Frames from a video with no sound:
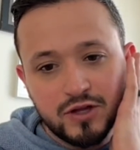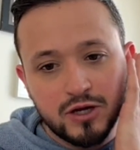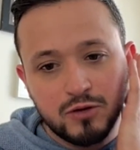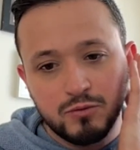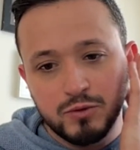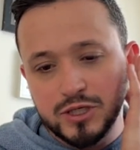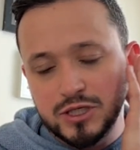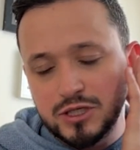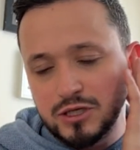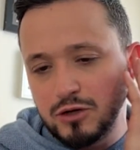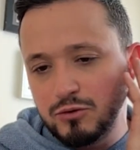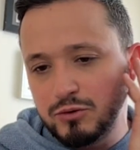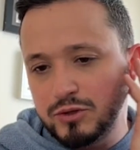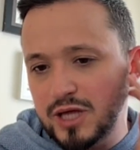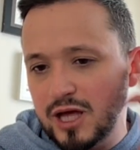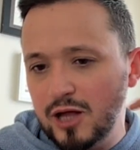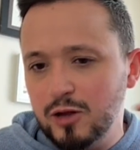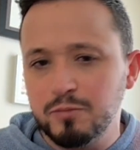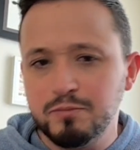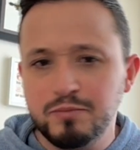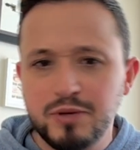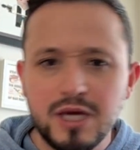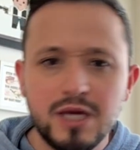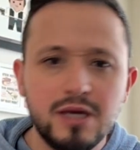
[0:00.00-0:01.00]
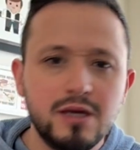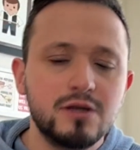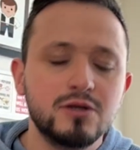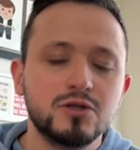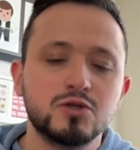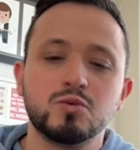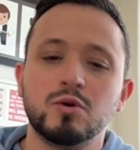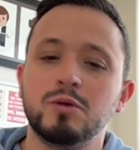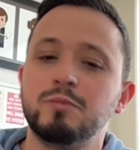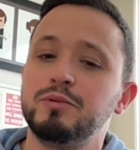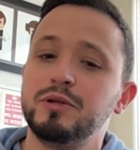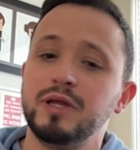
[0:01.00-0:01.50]
Like we deal with
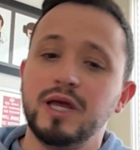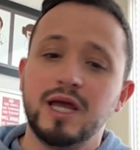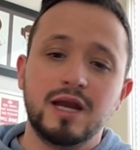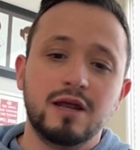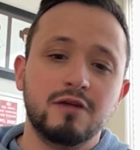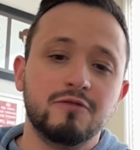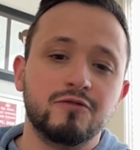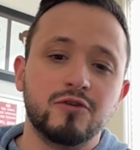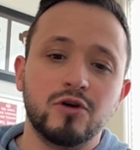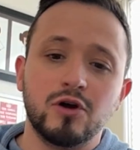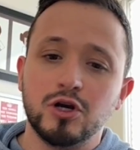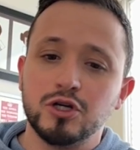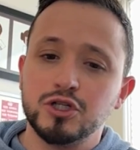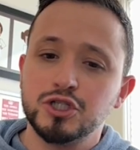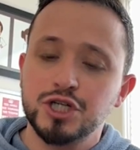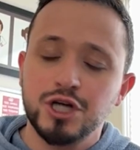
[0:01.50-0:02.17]
LPs, we're planning for our